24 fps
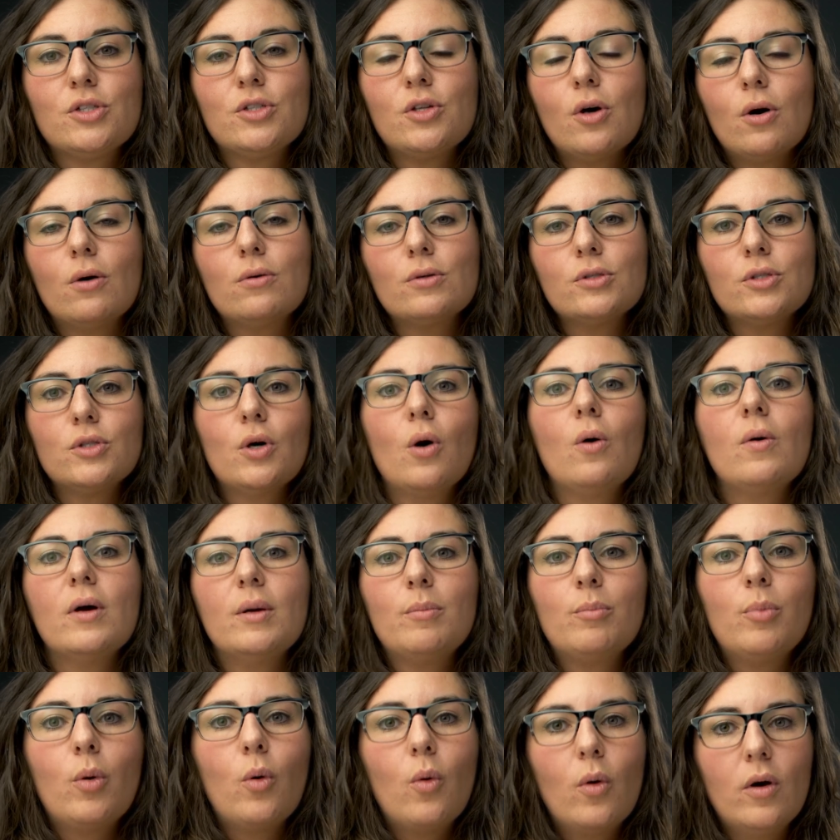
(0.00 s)
so
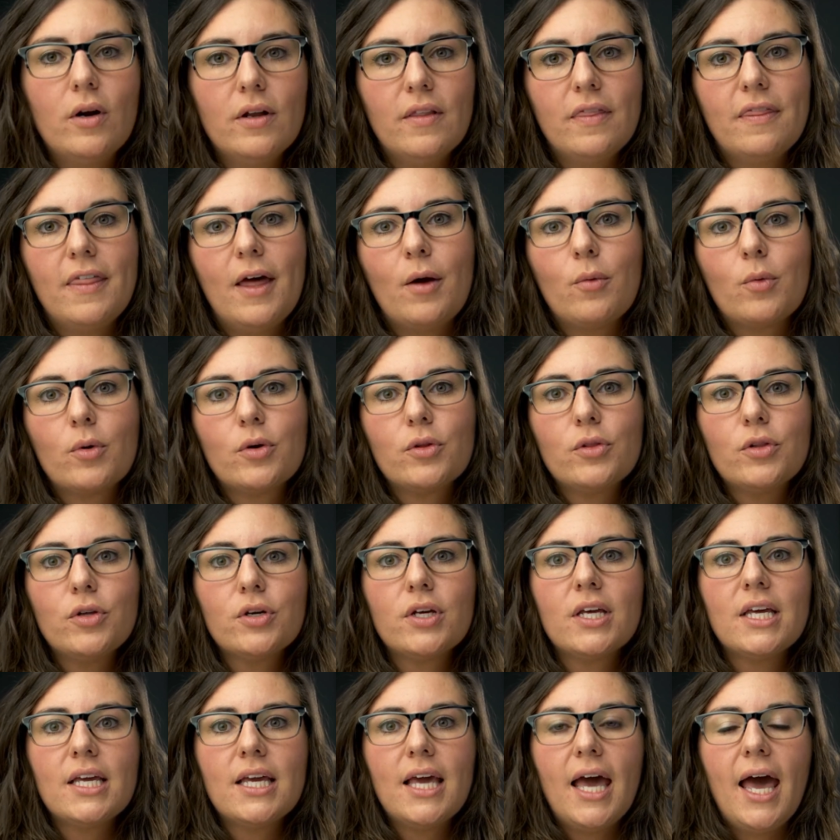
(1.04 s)
important that we're
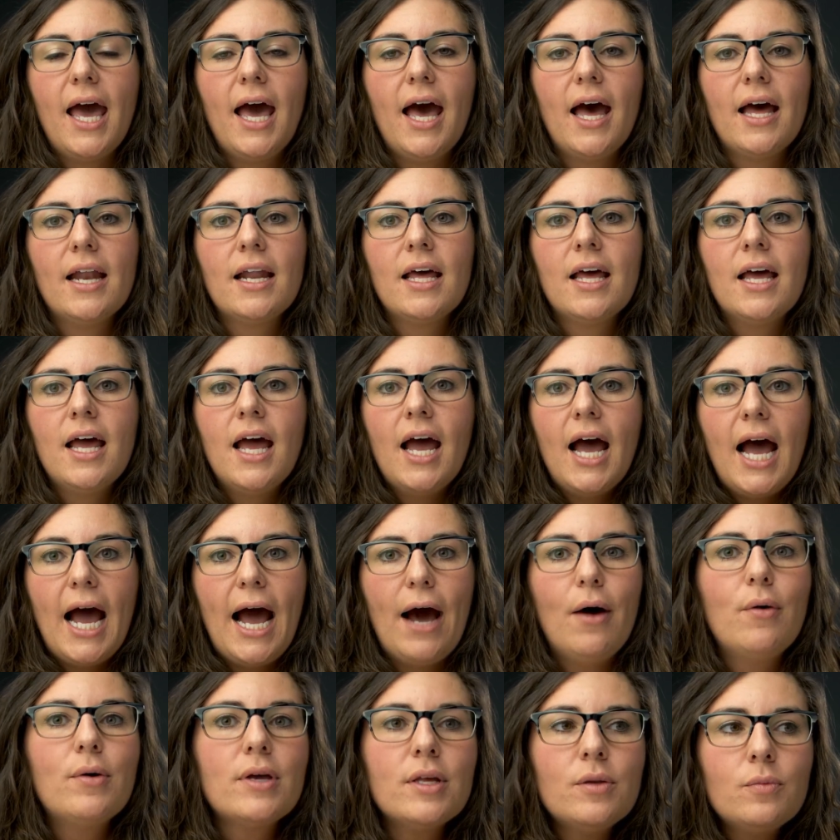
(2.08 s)
looking at
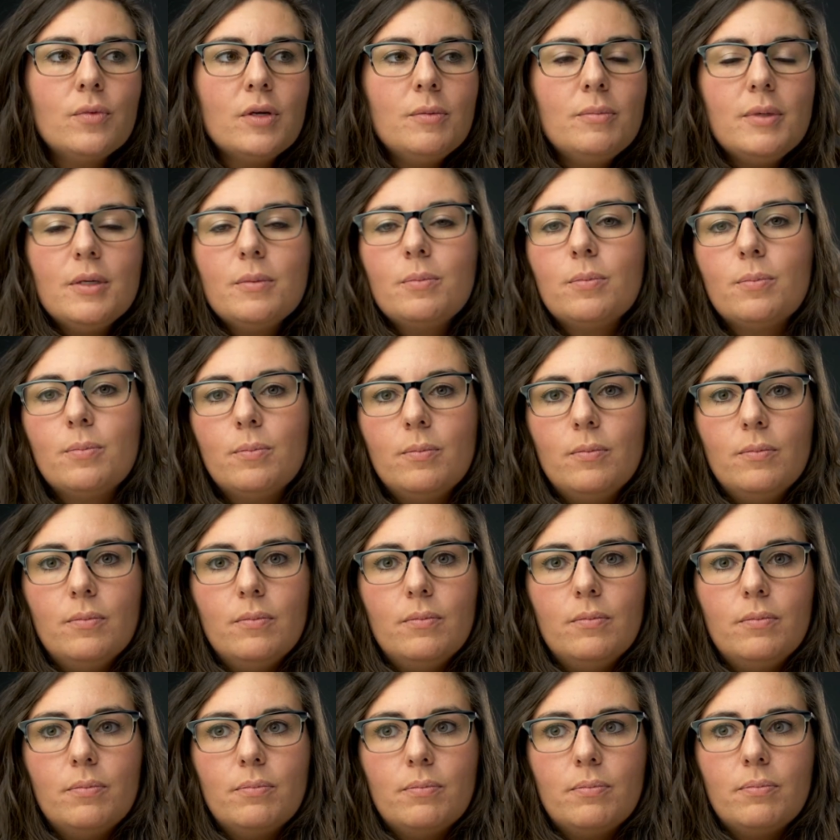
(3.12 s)
how can we be
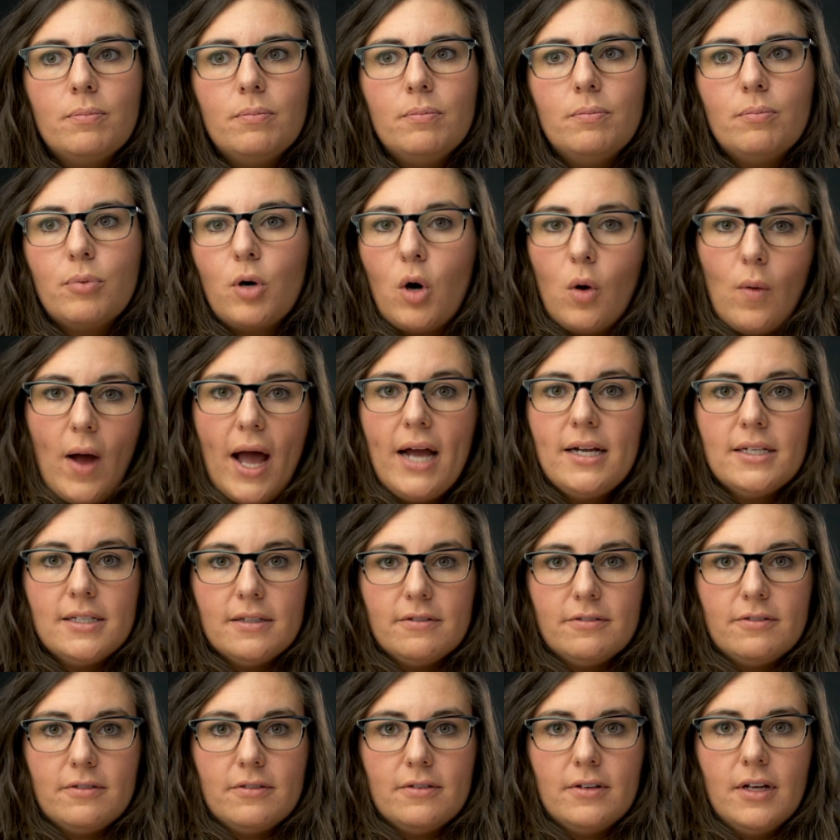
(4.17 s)

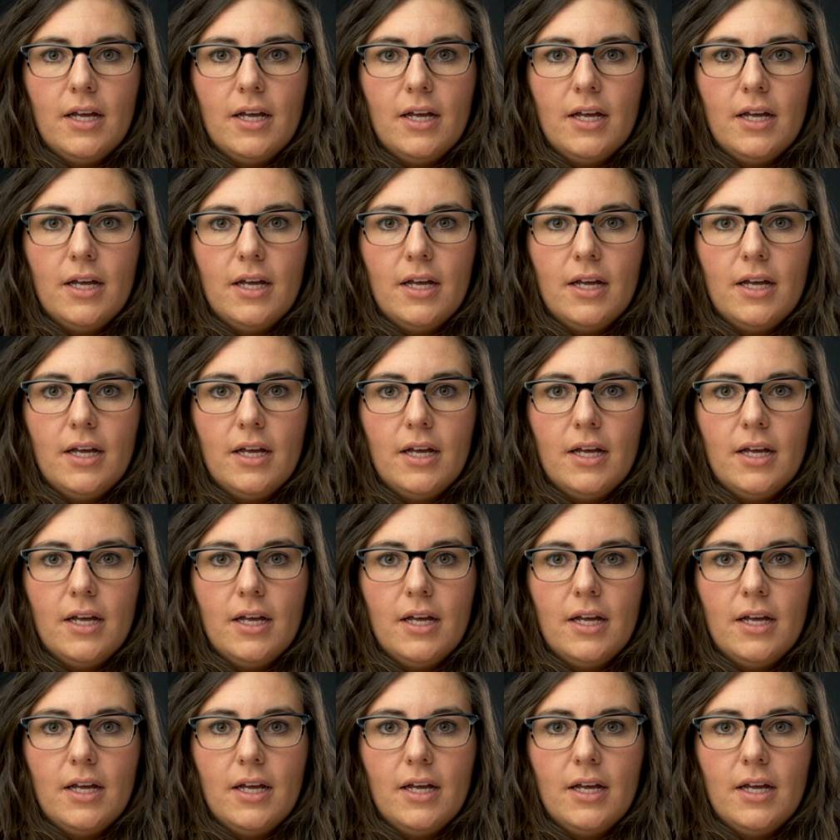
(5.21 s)
proactive?